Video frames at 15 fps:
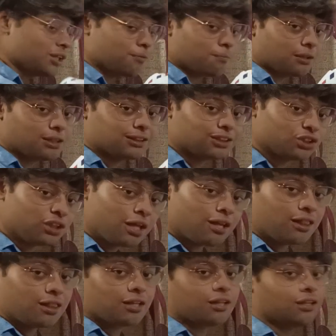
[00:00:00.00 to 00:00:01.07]
in the pronunciation,
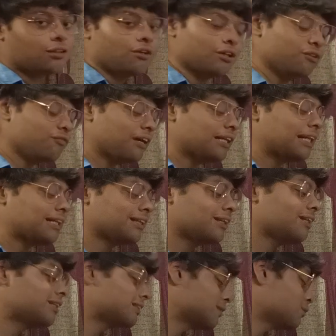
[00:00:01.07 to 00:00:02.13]
I'll notify that in
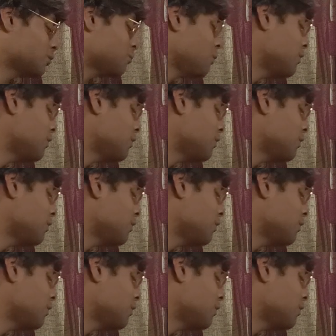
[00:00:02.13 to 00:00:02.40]
the description